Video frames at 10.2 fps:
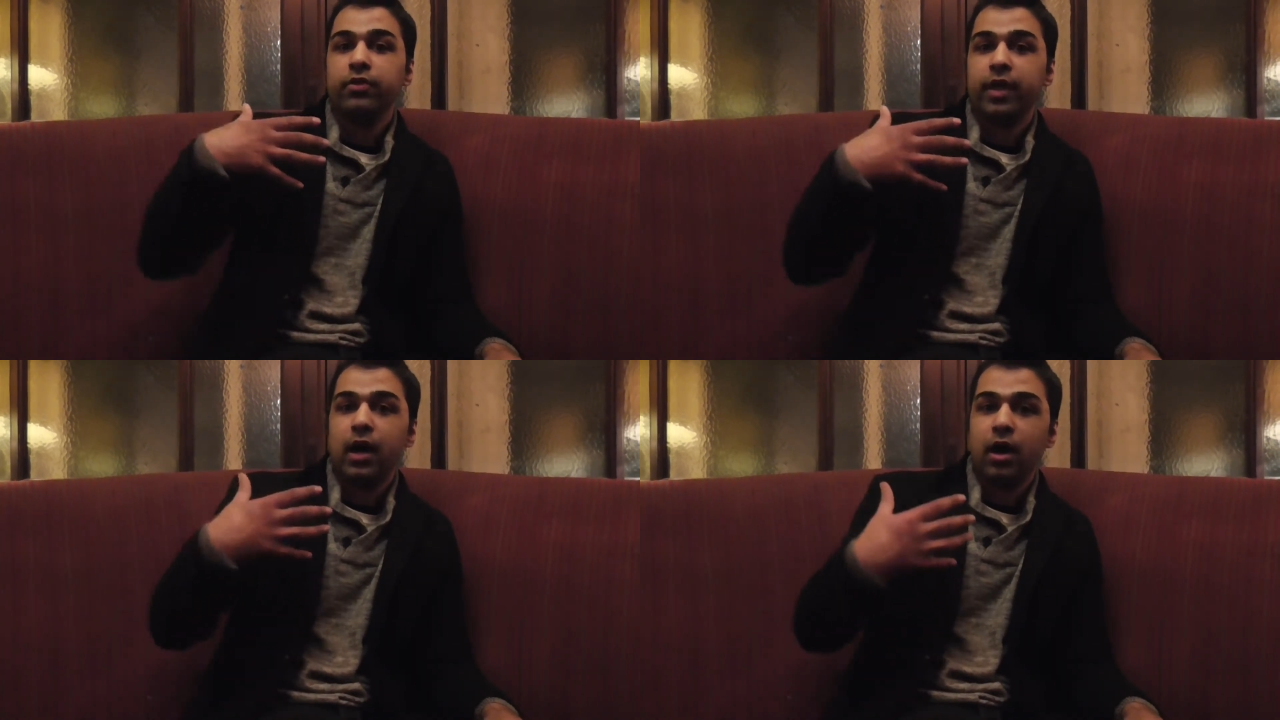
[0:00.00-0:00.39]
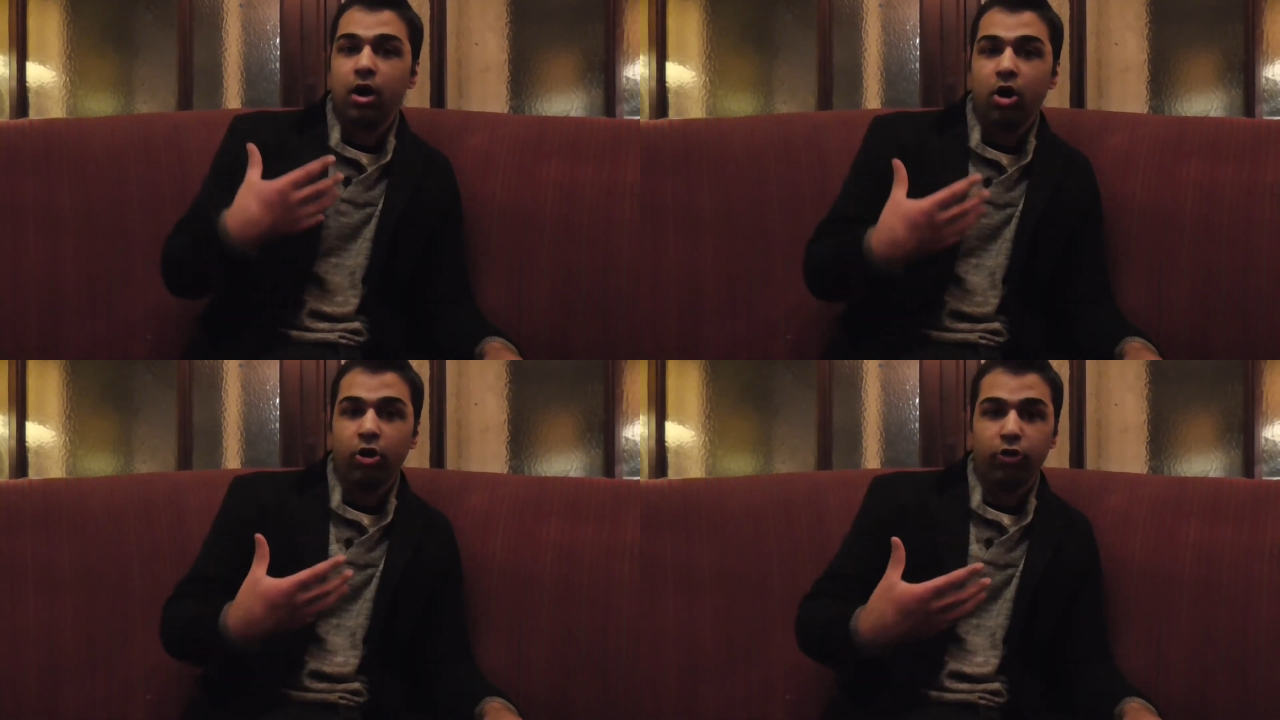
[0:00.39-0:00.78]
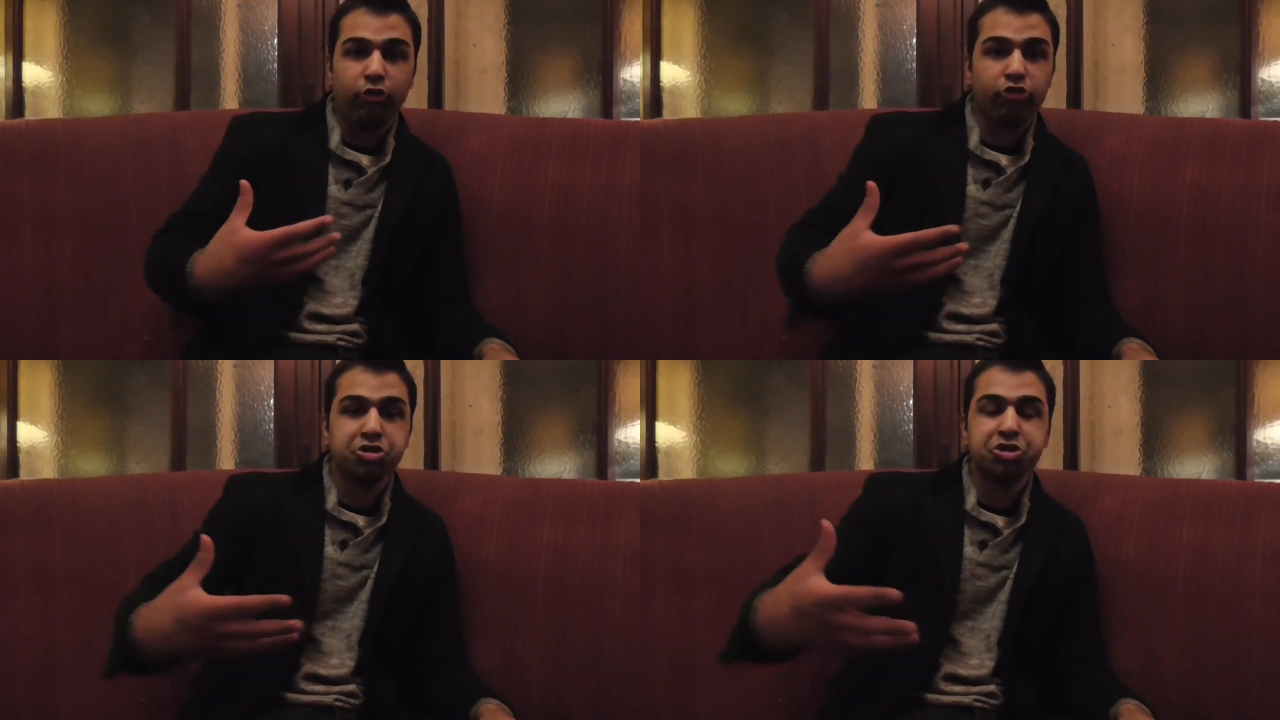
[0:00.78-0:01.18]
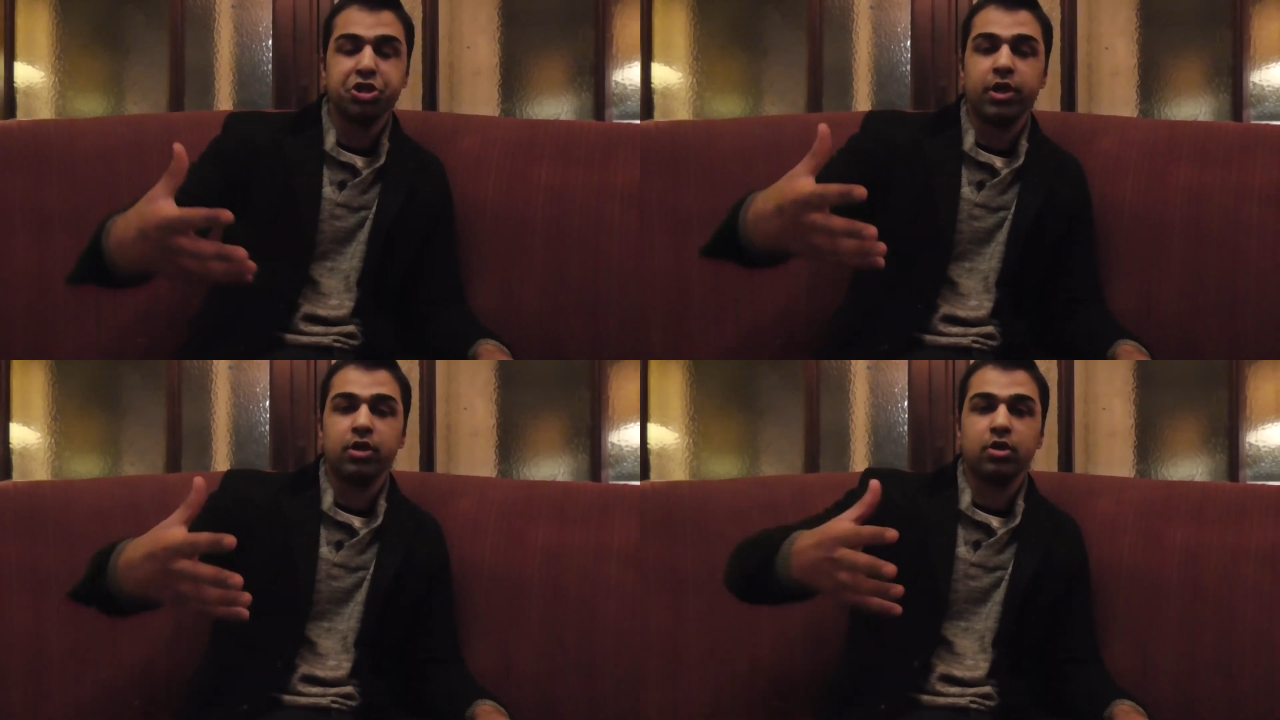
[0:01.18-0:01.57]
that are
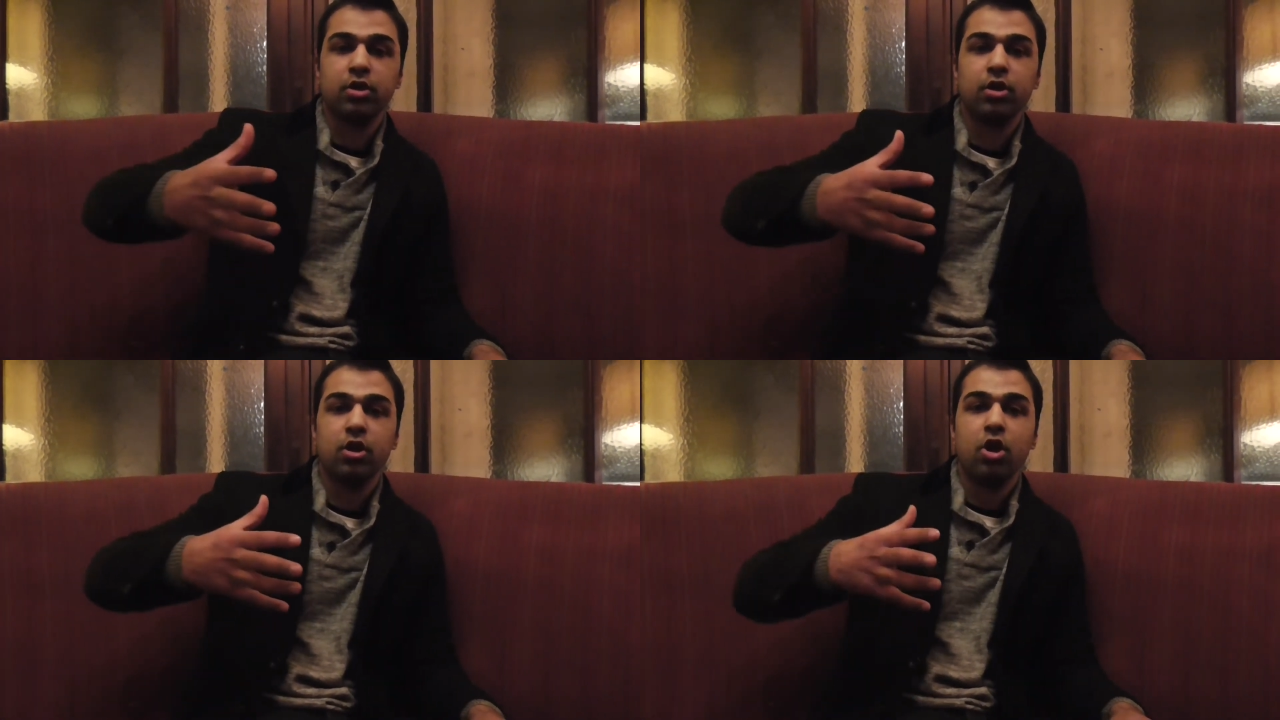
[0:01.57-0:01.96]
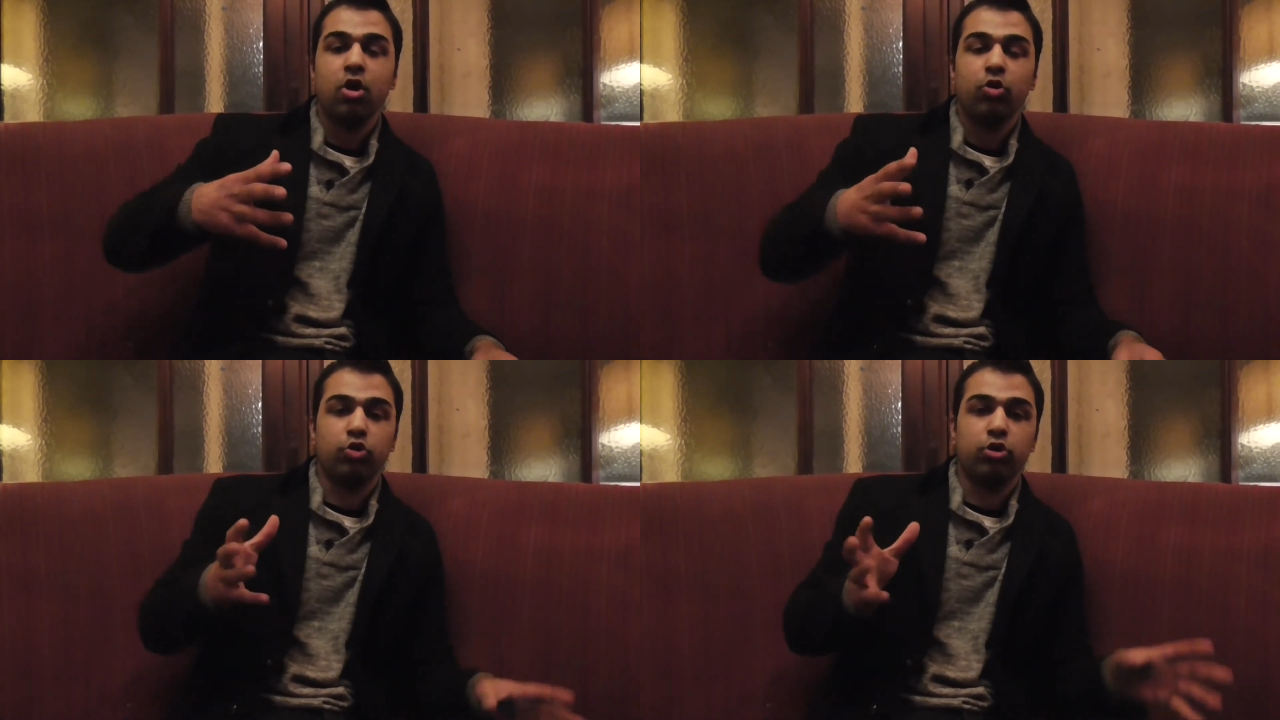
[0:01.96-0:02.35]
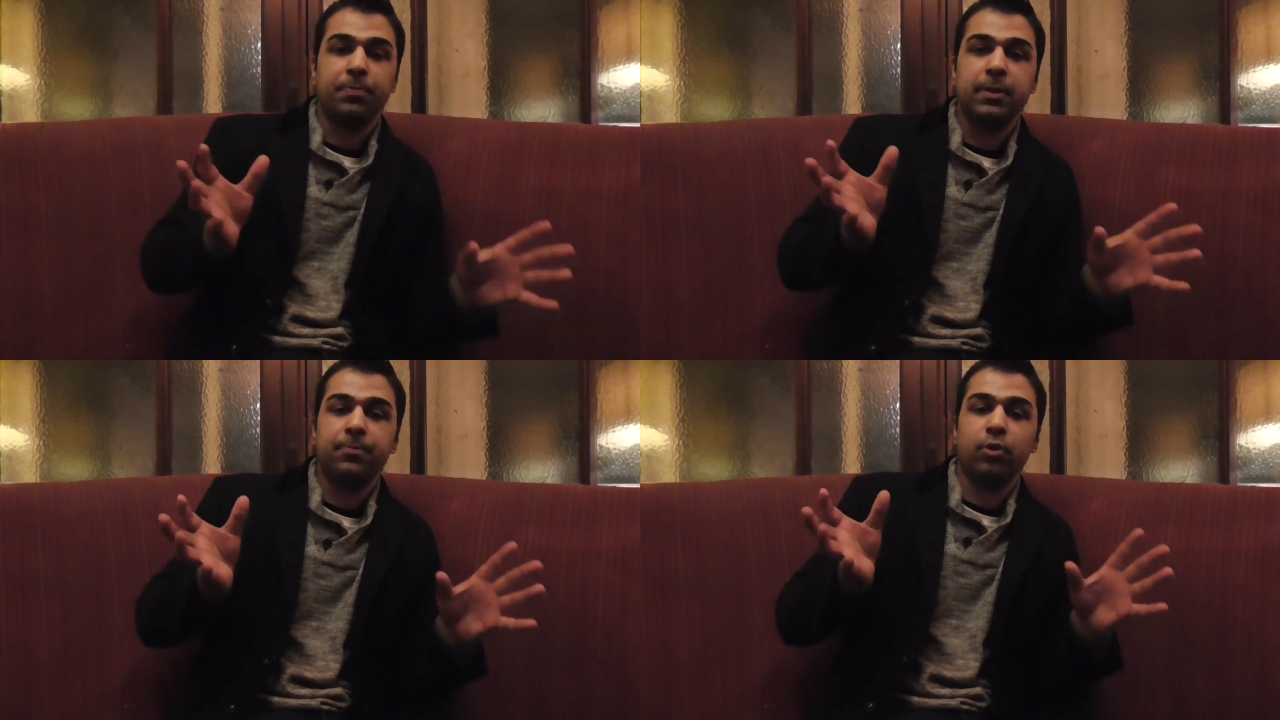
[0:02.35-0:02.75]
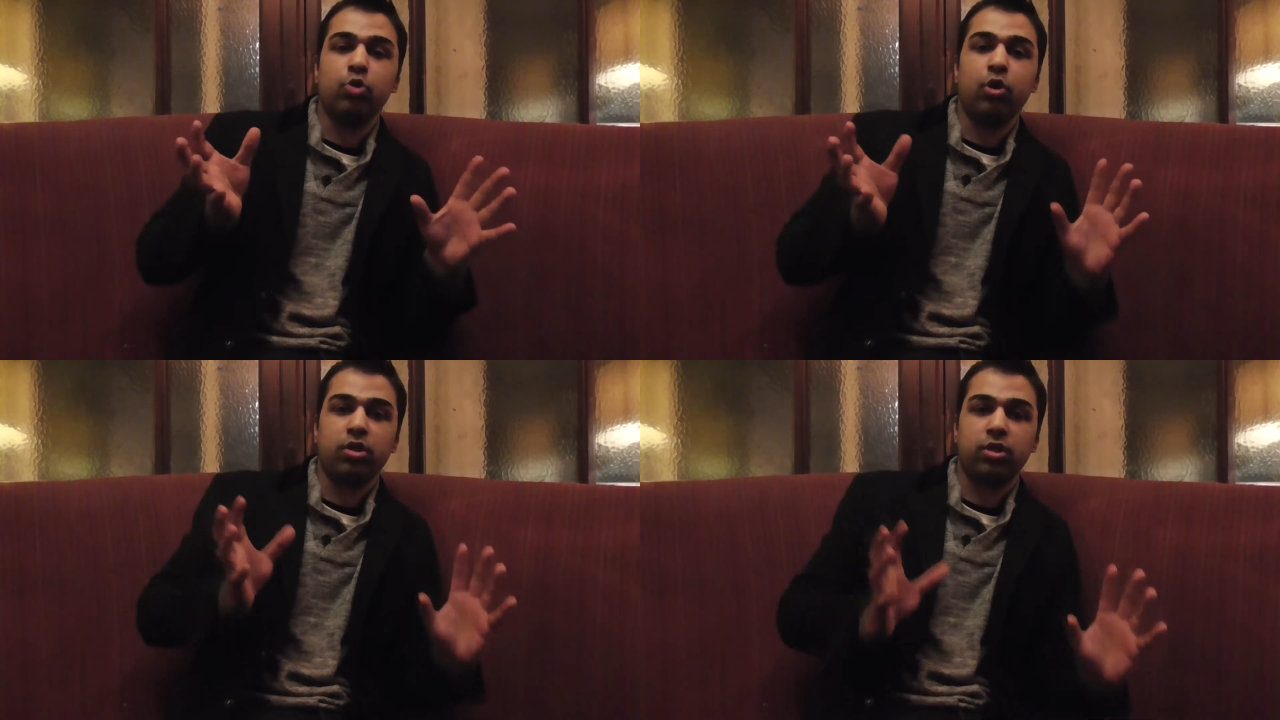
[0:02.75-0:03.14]
rushing, all the people
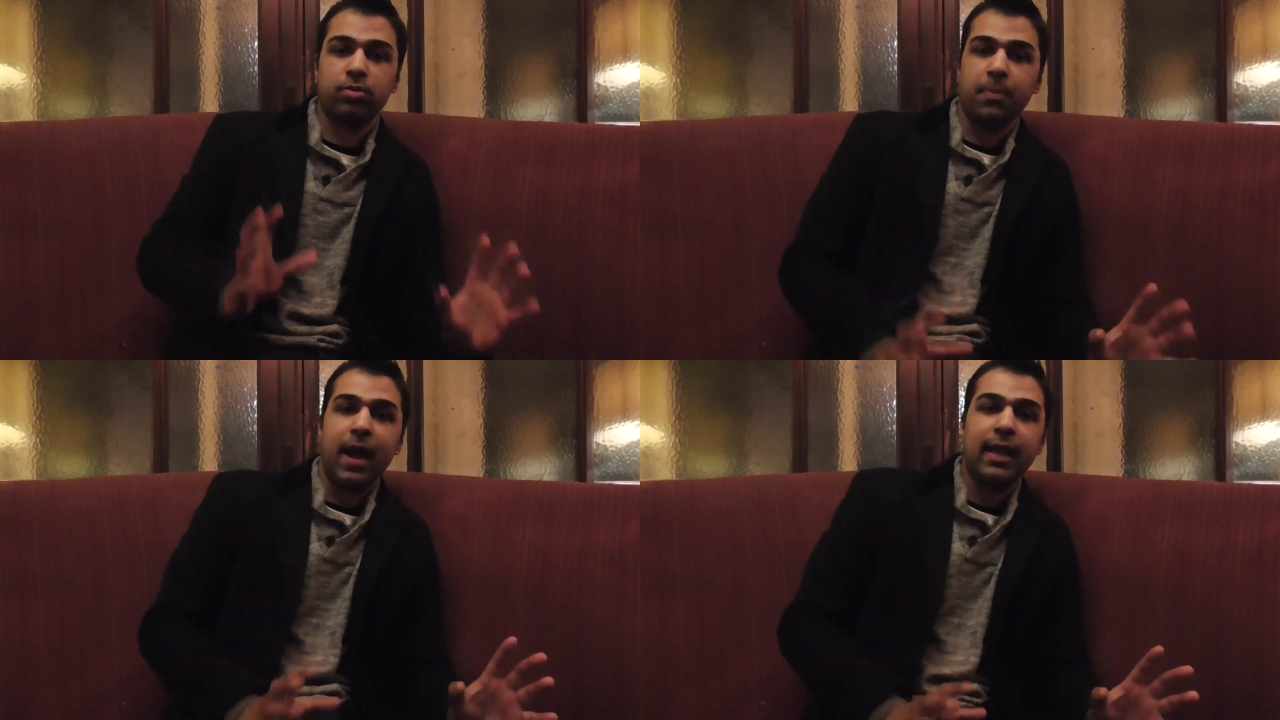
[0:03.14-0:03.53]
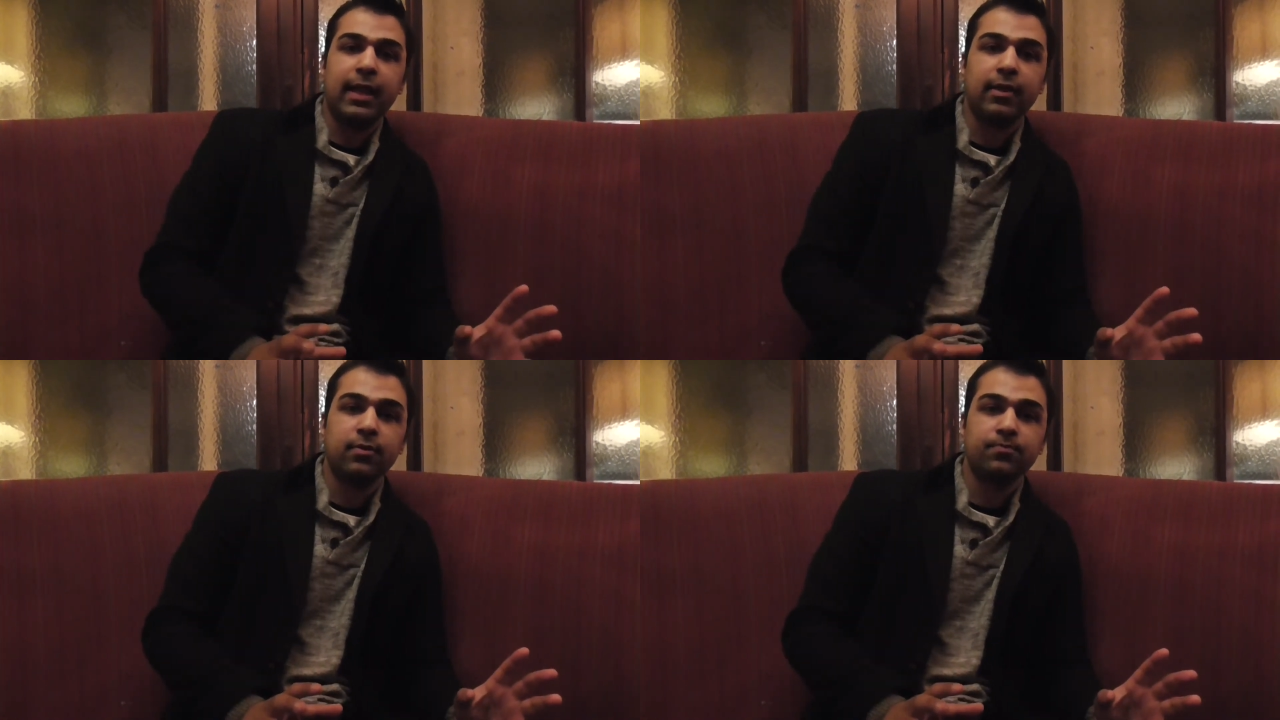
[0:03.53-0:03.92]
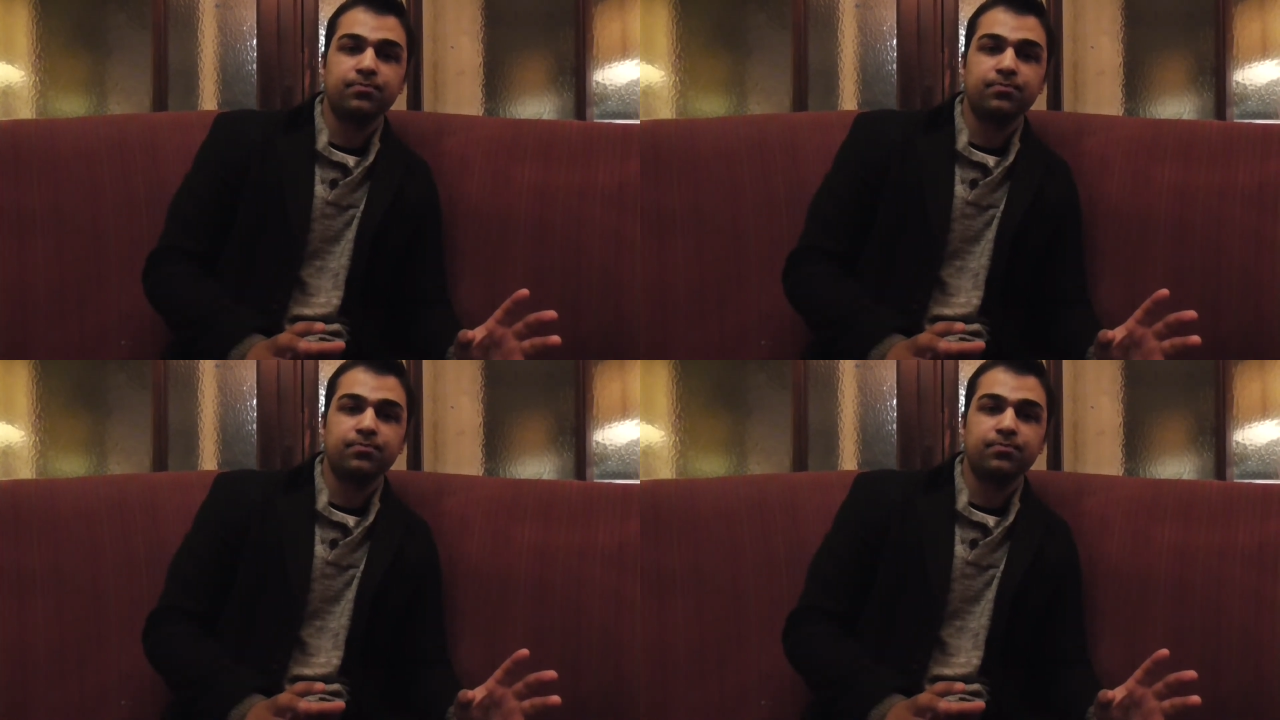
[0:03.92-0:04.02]
who are smiling.